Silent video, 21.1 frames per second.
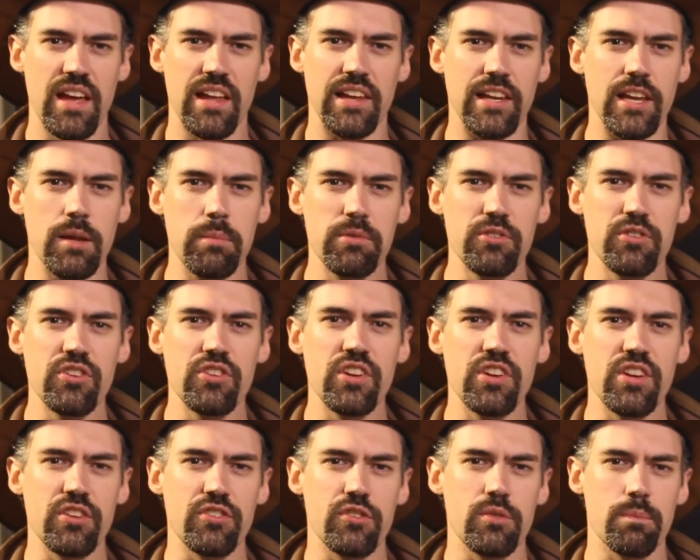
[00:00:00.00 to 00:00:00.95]
limited
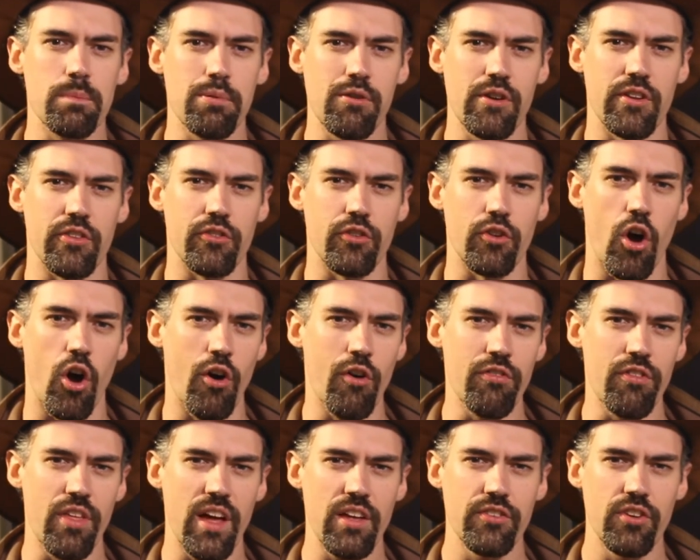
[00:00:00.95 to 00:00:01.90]
edition print of
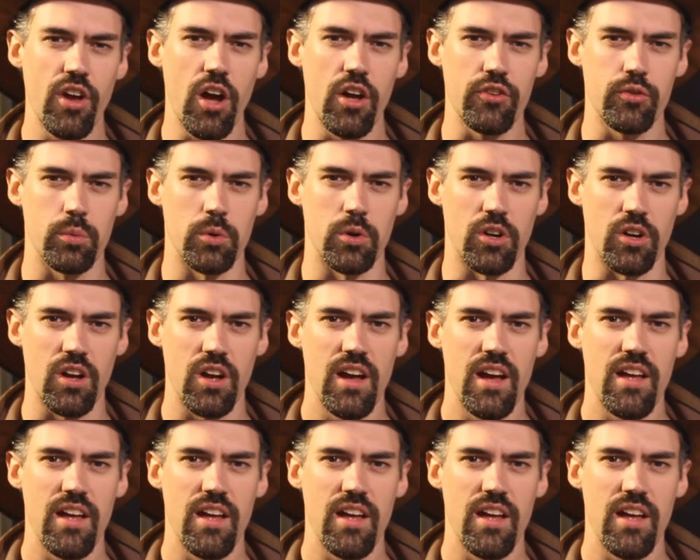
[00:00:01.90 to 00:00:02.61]
that artwork